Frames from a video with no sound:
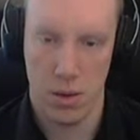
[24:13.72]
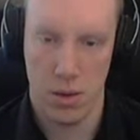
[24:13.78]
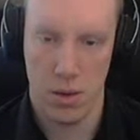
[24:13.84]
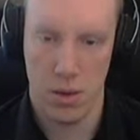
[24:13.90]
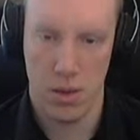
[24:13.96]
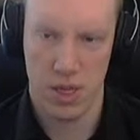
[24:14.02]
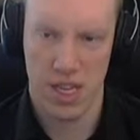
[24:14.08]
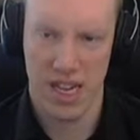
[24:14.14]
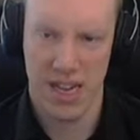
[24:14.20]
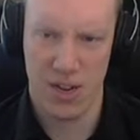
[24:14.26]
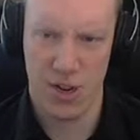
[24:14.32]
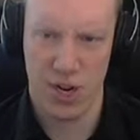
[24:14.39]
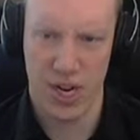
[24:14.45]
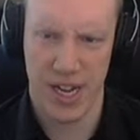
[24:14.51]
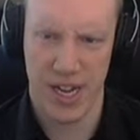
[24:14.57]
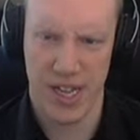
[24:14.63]
Because
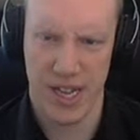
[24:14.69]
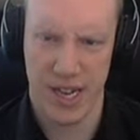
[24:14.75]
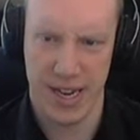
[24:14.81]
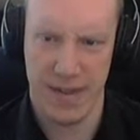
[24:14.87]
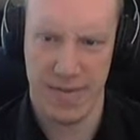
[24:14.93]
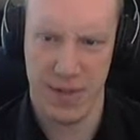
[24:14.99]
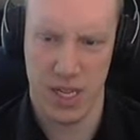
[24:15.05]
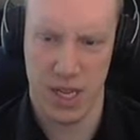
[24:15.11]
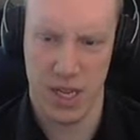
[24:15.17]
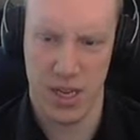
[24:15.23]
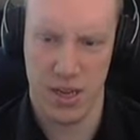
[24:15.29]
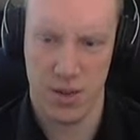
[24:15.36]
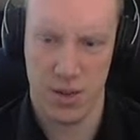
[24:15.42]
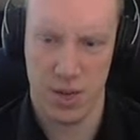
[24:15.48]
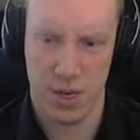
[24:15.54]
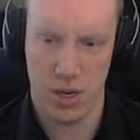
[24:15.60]
Gengar has Levitate,
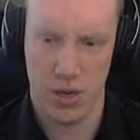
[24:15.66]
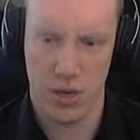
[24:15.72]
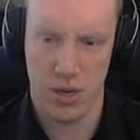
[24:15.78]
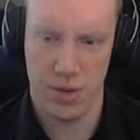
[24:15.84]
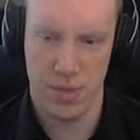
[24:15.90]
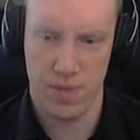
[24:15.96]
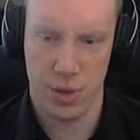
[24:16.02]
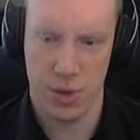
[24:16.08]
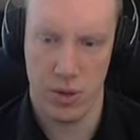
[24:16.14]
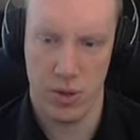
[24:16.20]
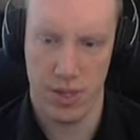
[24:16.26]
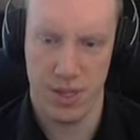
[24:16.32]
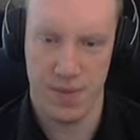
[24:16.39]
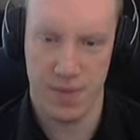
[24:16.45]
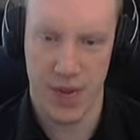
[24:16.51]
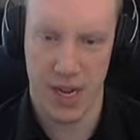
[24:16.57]
so I can't use
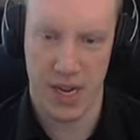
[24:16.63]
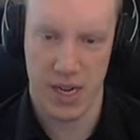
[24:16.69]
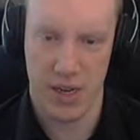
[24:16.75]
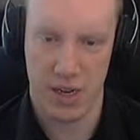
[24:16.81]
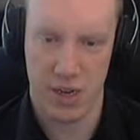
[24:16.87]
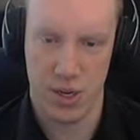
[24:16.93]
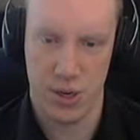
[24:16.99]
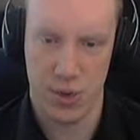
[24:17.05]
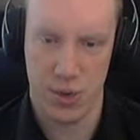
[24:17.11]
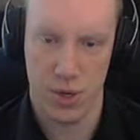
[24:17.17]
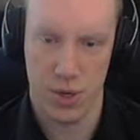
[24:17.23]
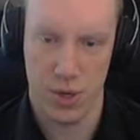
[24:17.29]
Boulder's Magnitude.